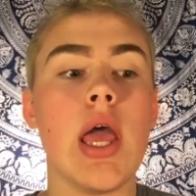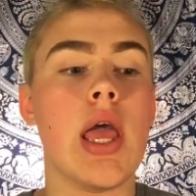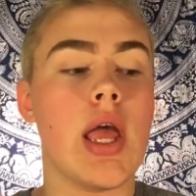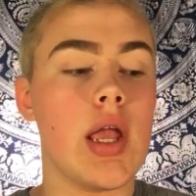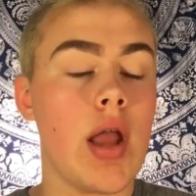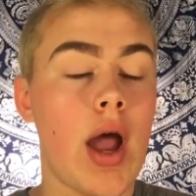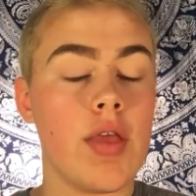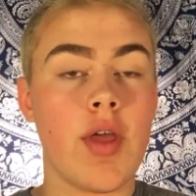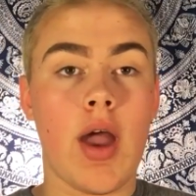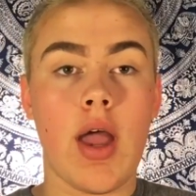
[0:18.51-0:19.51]
And
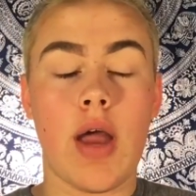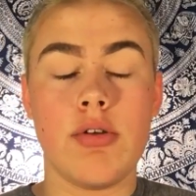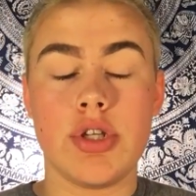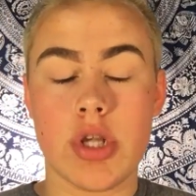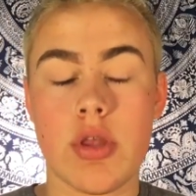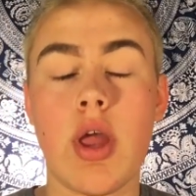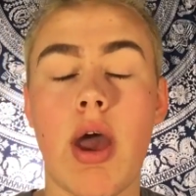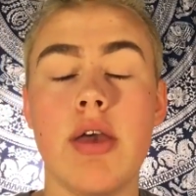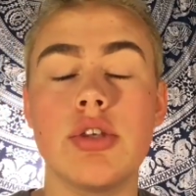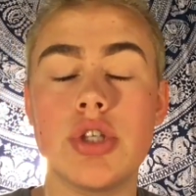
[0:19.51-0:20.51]
I thought I would show you
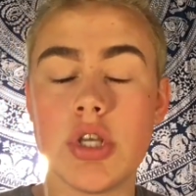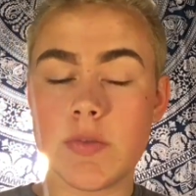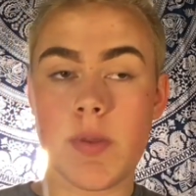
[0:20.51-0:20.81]
guys just